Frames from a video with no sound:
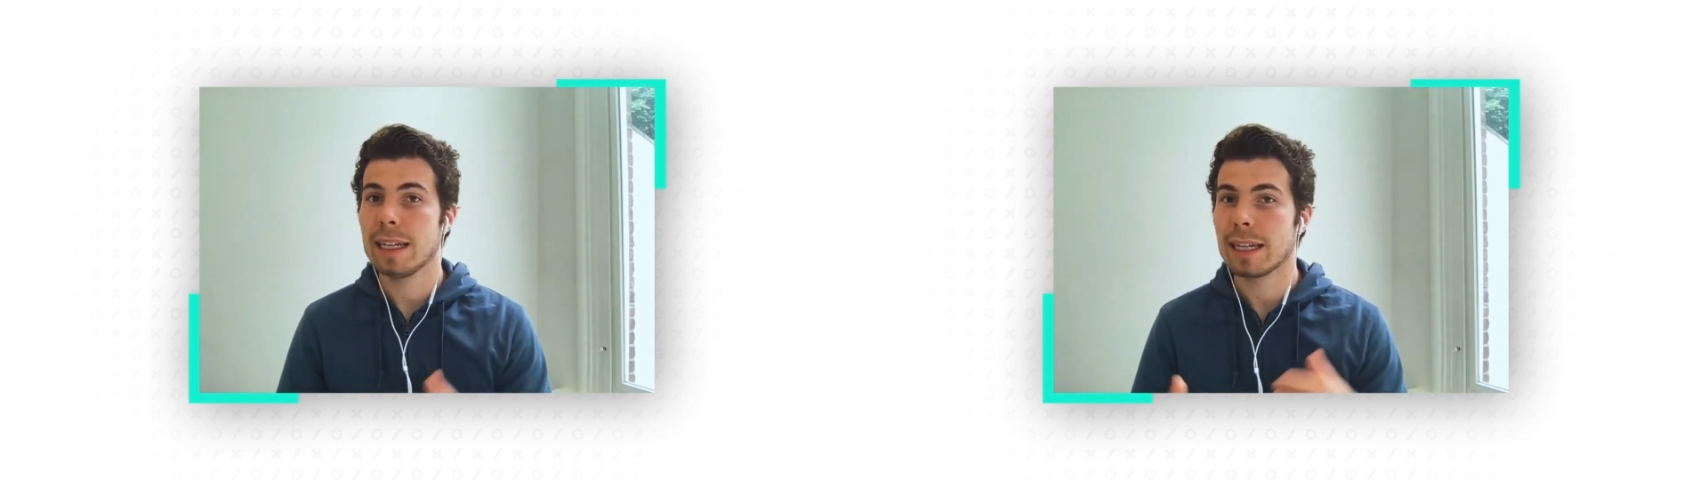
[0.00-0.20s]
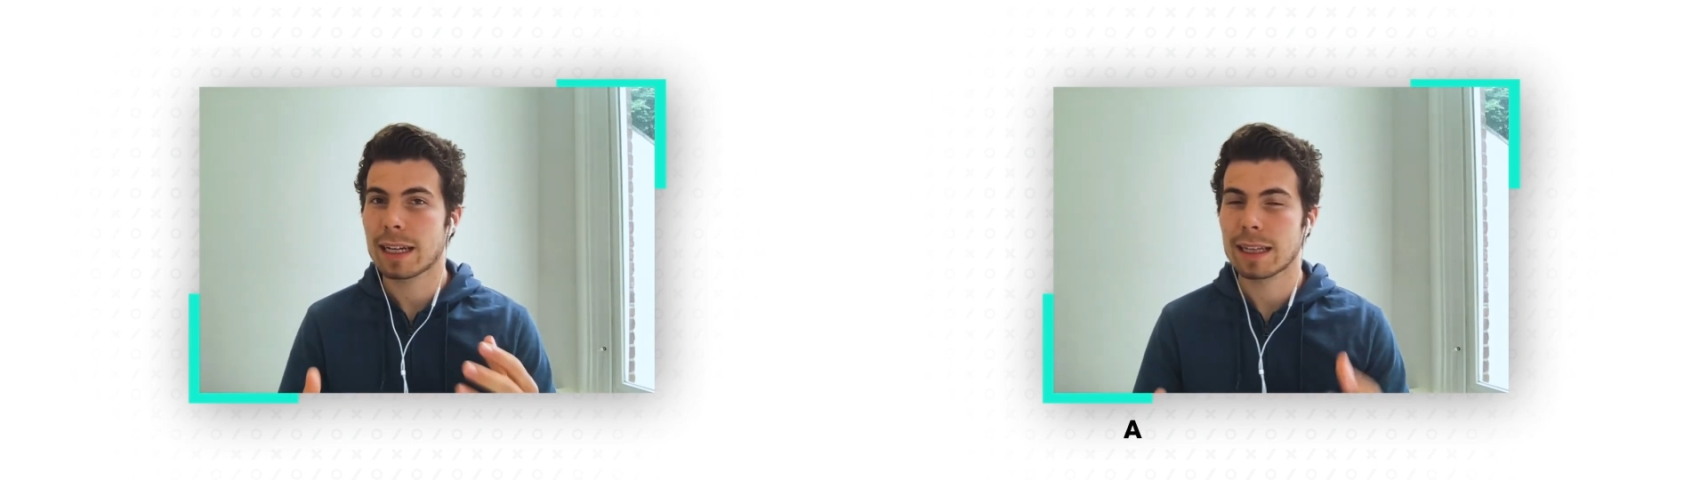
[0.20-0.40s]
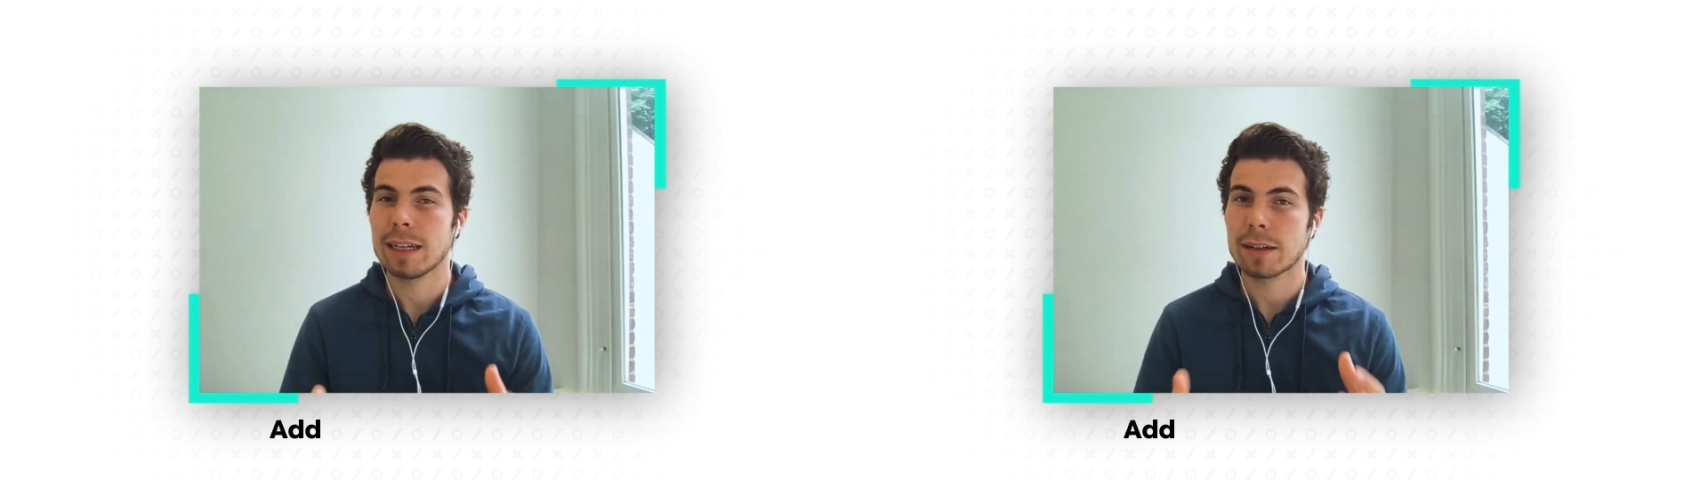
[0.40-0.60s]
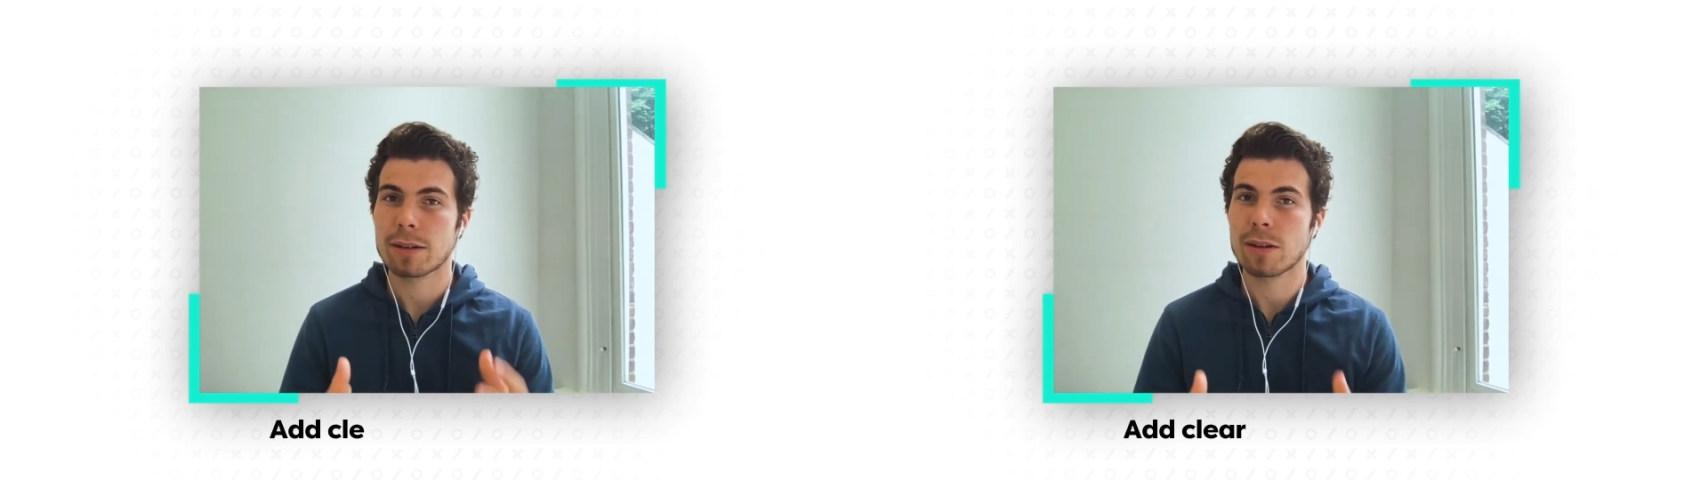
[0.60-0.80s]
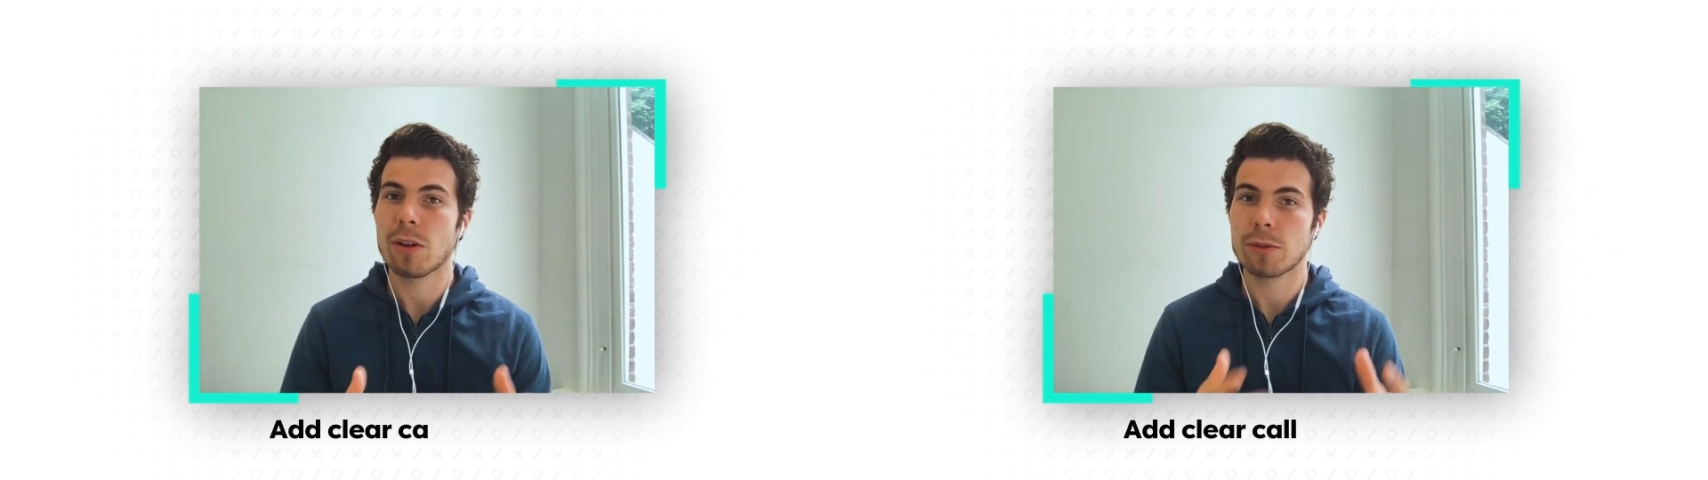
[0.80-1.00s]
adding
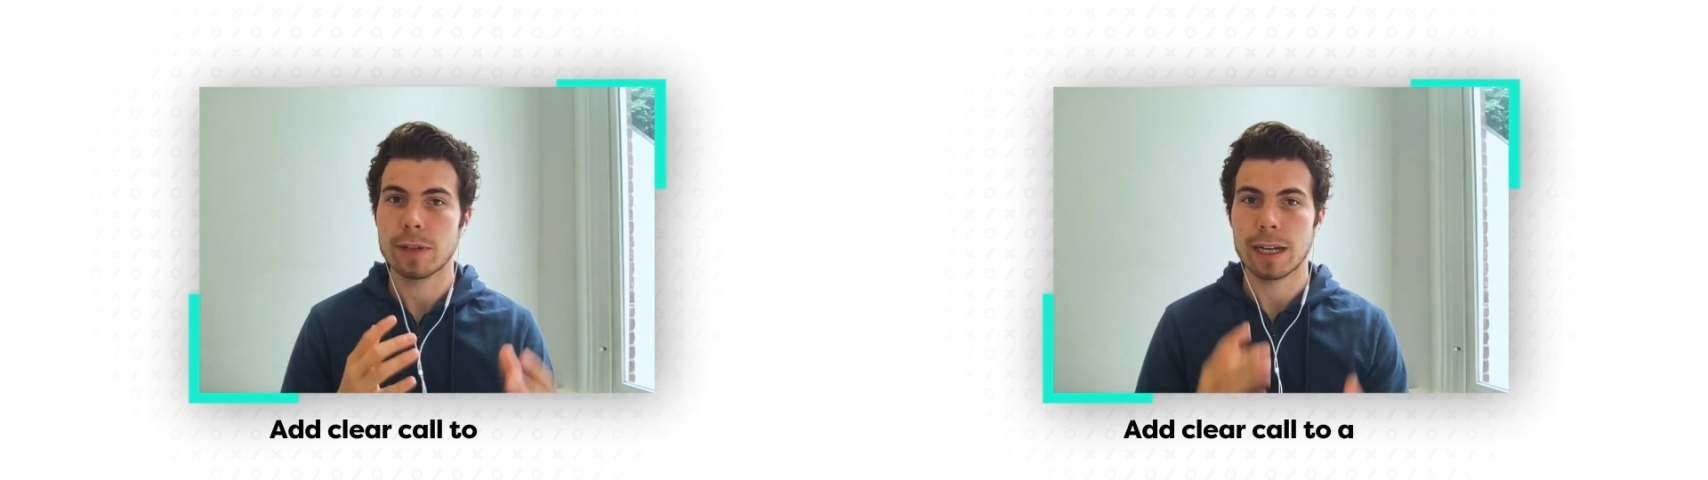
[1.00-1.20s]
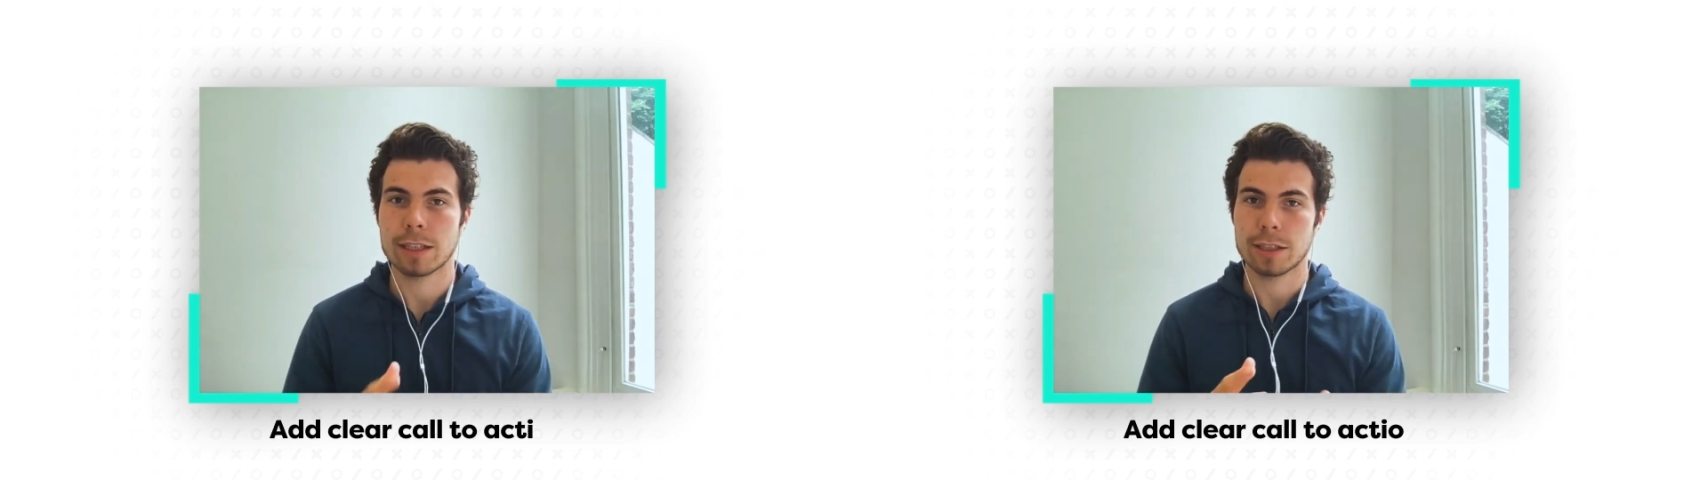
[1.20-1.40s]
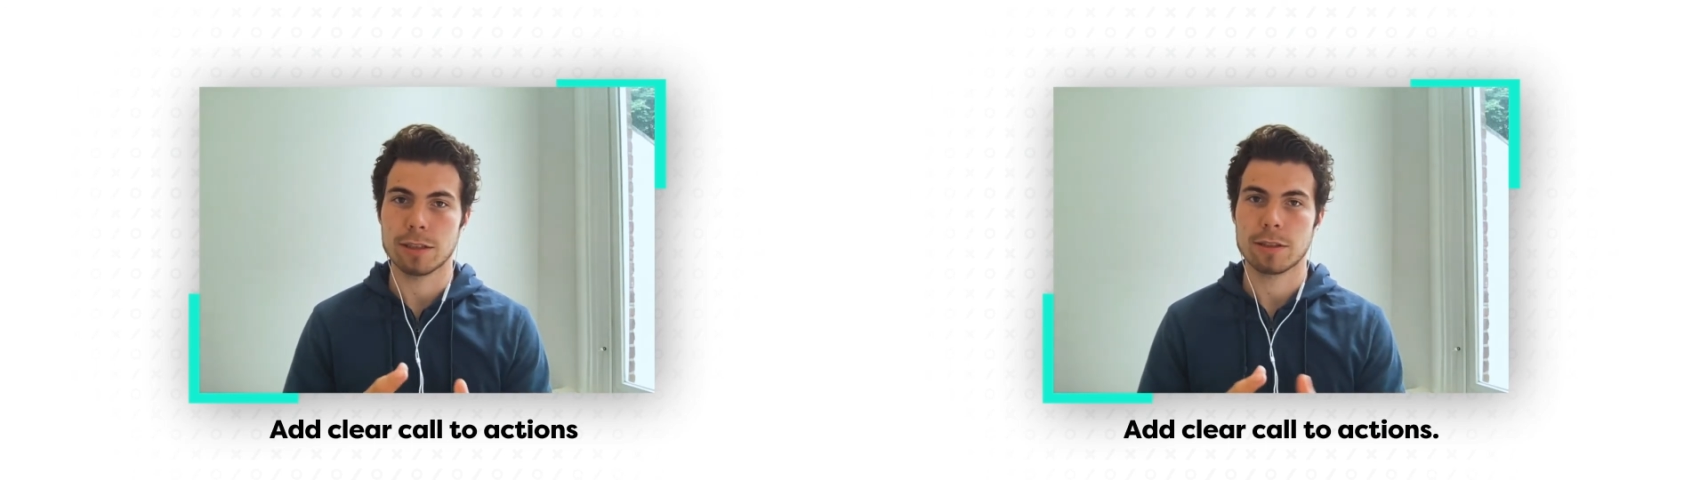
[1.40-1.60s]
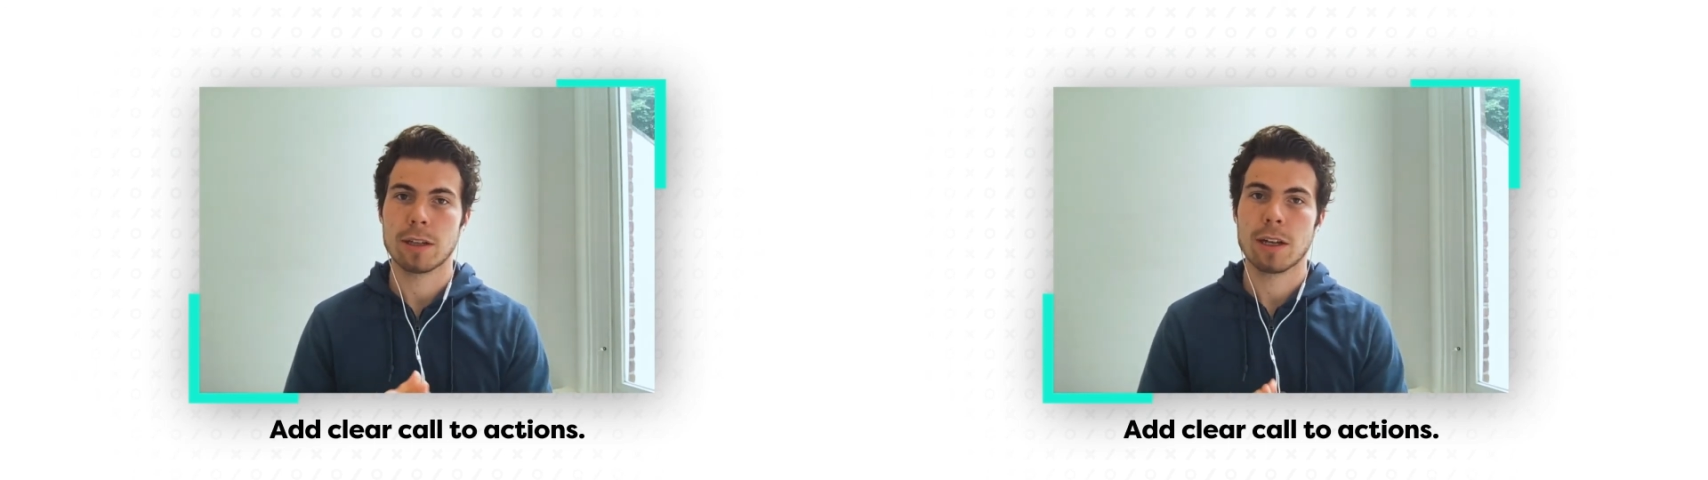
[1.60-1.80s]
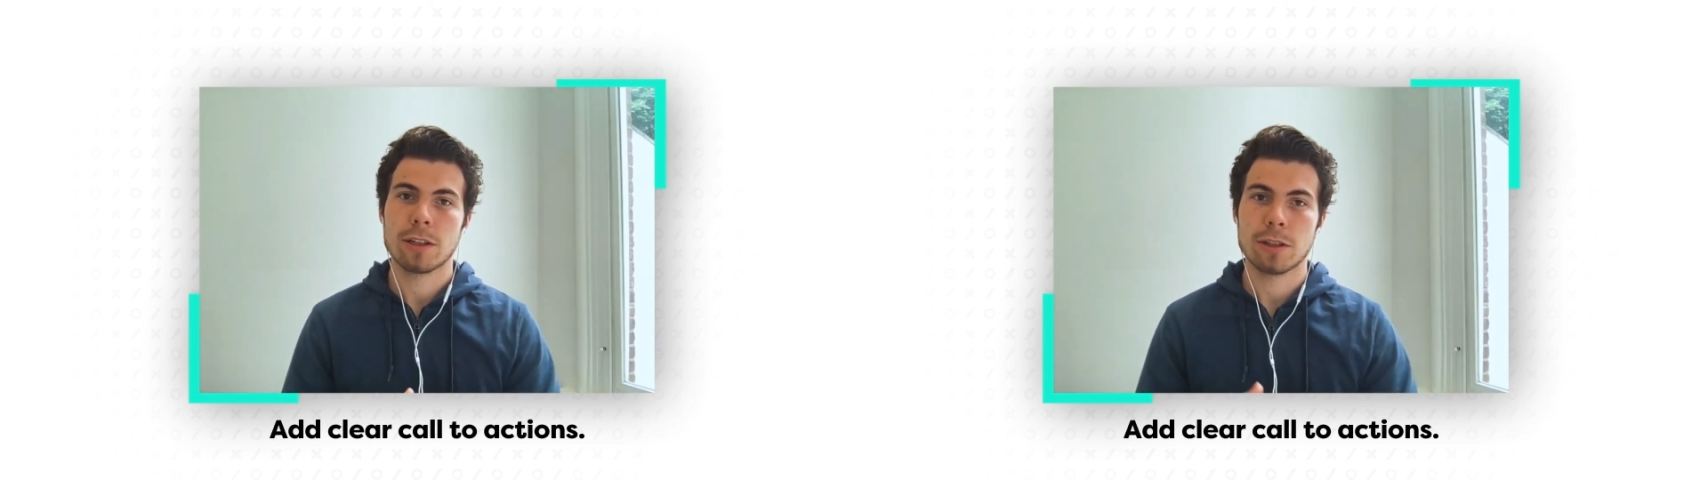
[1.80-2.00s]
clear call to actions.